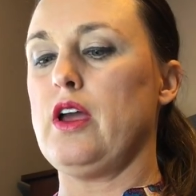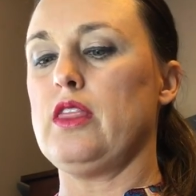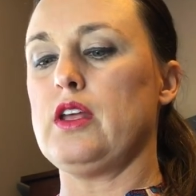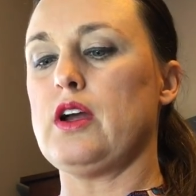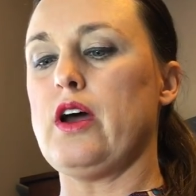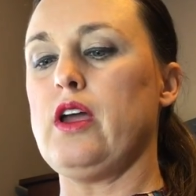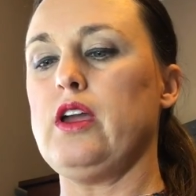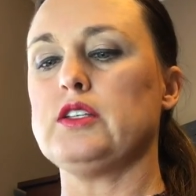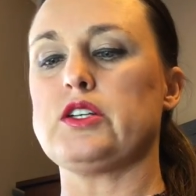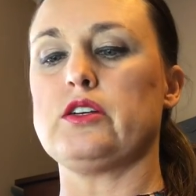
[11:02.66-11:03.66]
And then
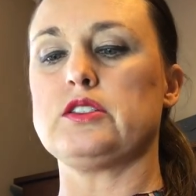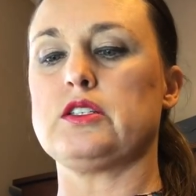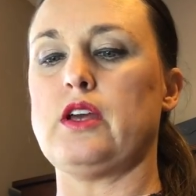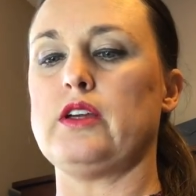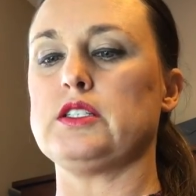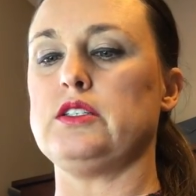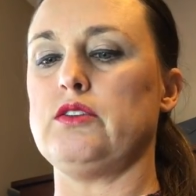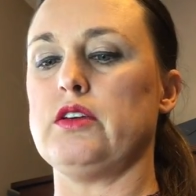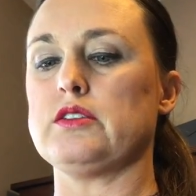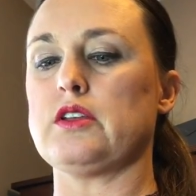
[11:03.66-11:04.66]
I chose today to do
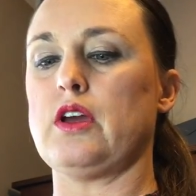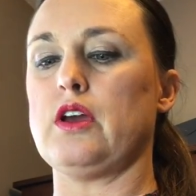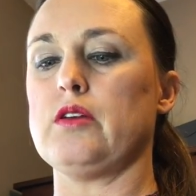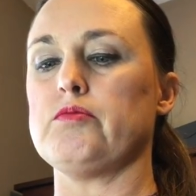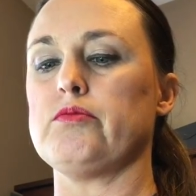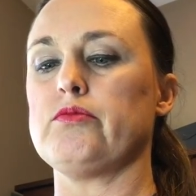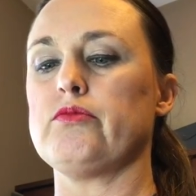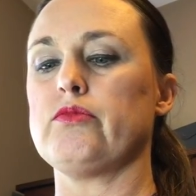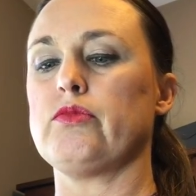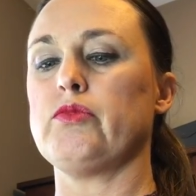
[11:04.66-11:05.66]
this
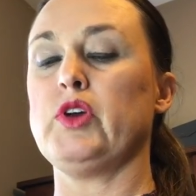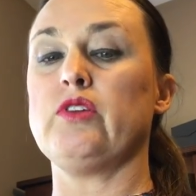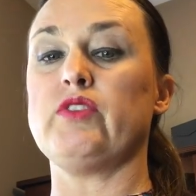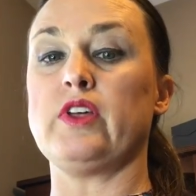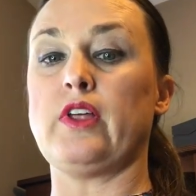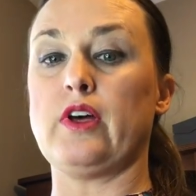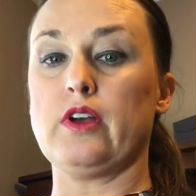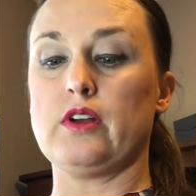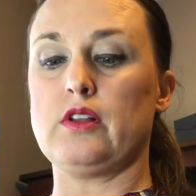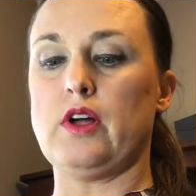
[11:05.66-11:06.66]
bougainvillea
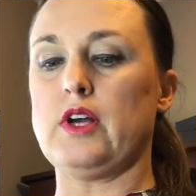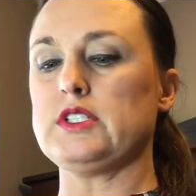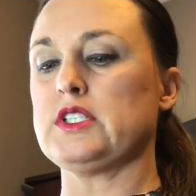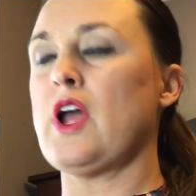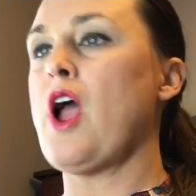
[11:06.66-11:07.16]
gloss.